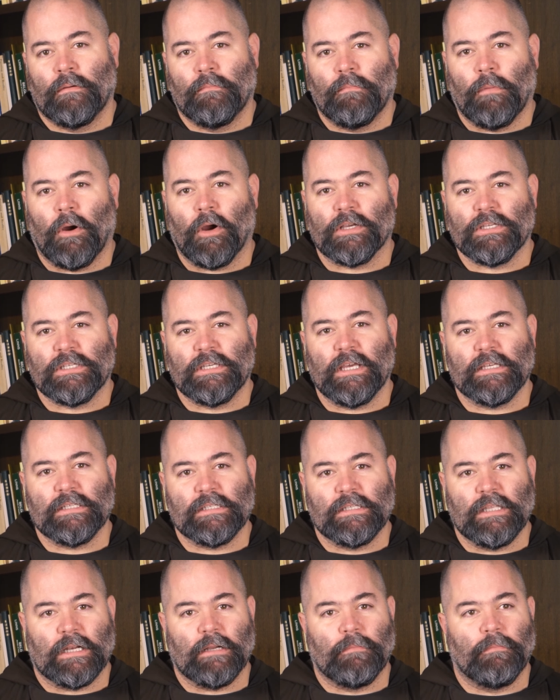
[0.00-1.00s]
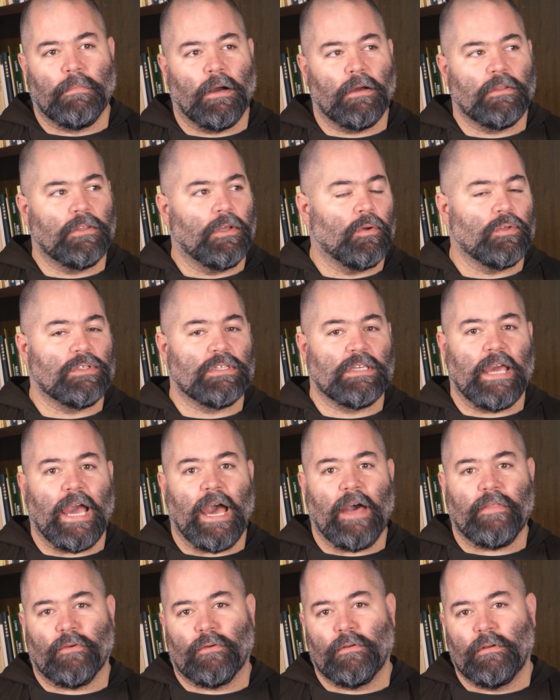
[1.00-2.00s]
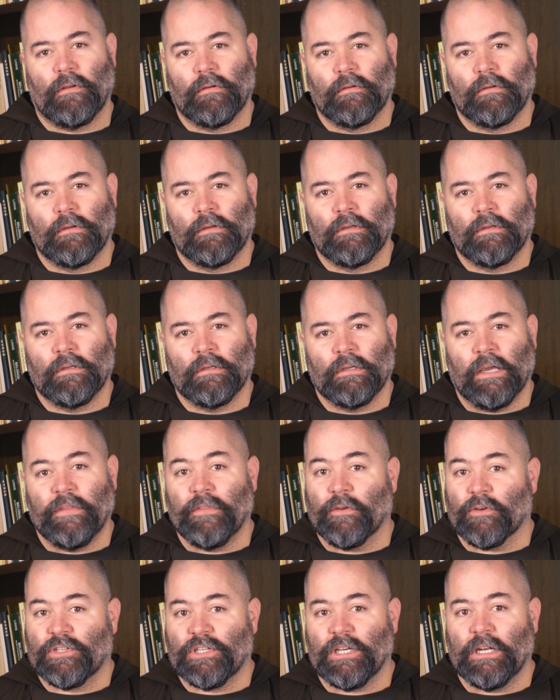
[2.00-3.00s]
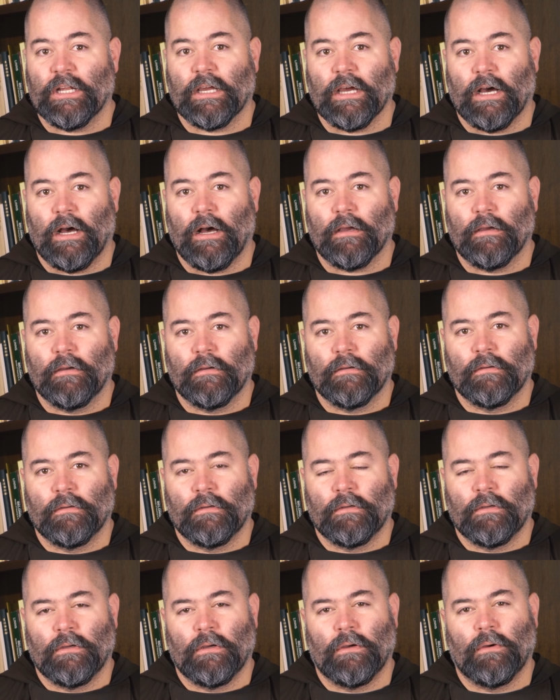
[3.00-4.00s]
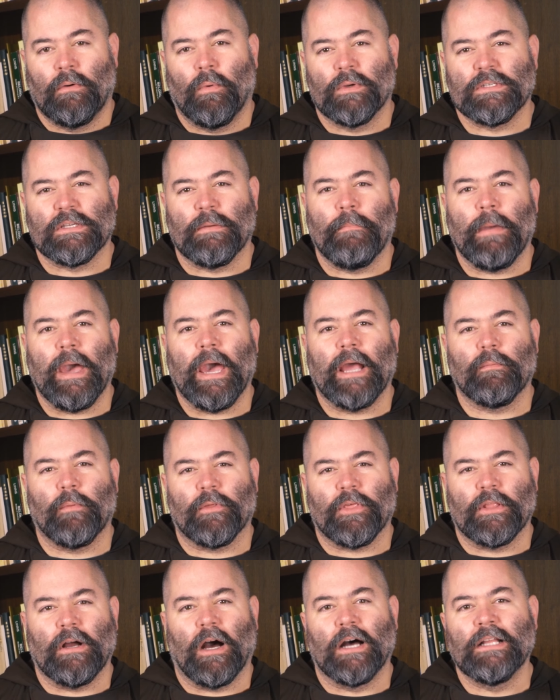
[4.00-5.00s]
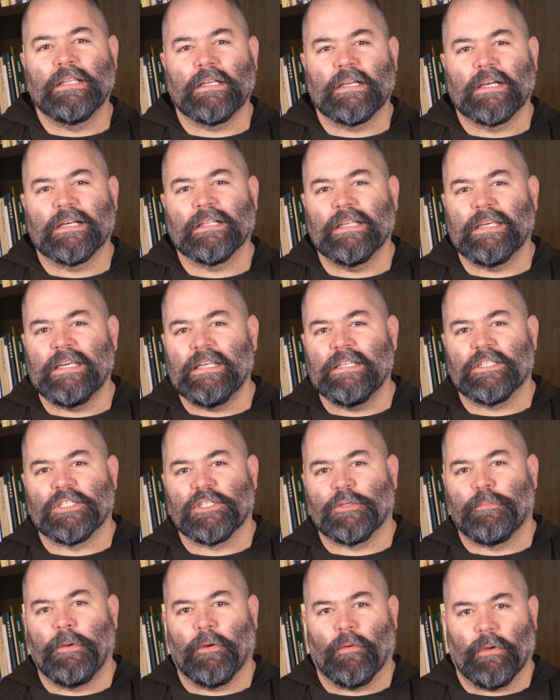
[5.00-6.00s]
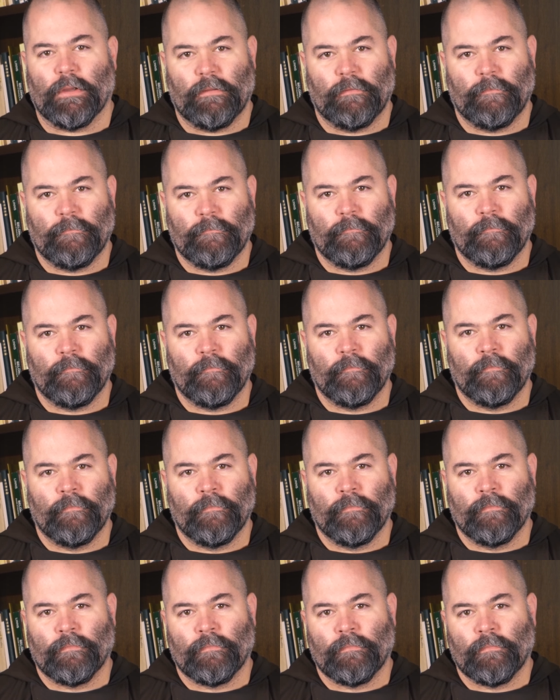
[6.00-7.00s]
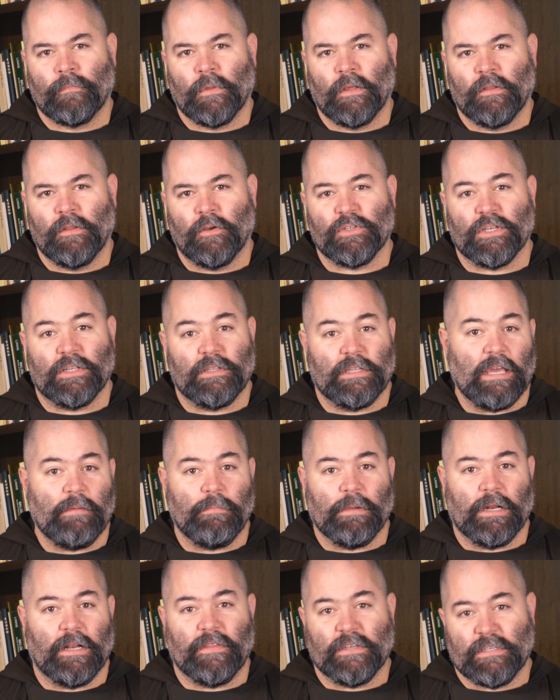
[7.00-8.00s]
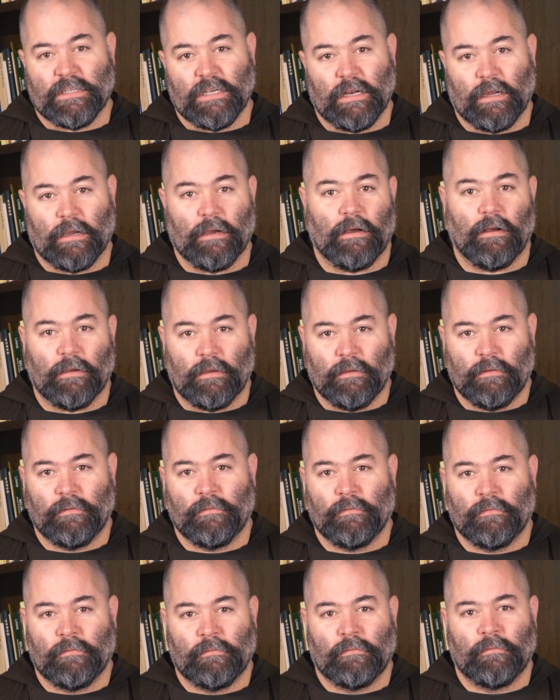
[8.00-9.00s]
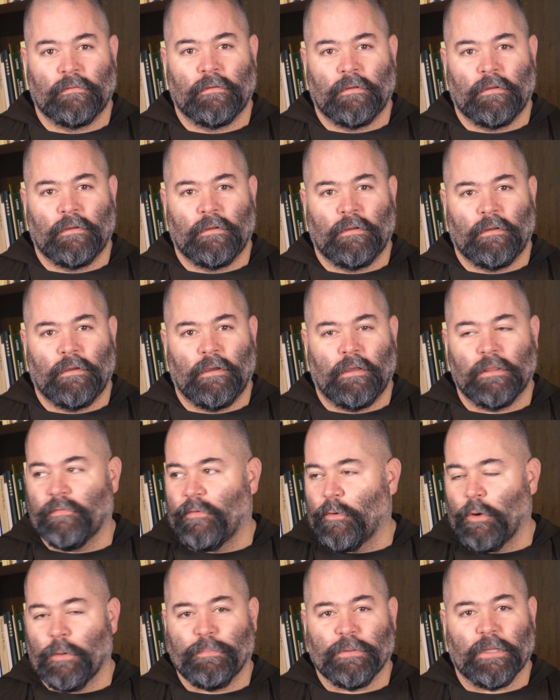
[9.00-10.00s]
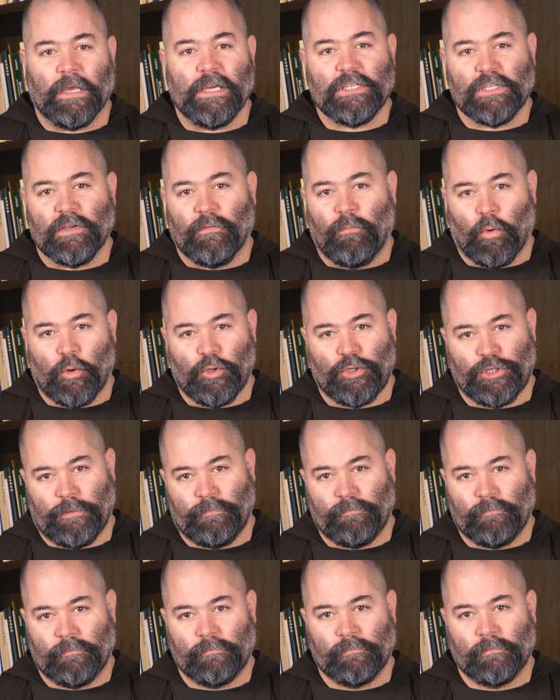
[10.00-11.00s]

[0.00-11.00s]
Mark says that among those gathered in their synagogue was a man with an unclean spirit. There's a demon in the synagogue, in the very place of worship.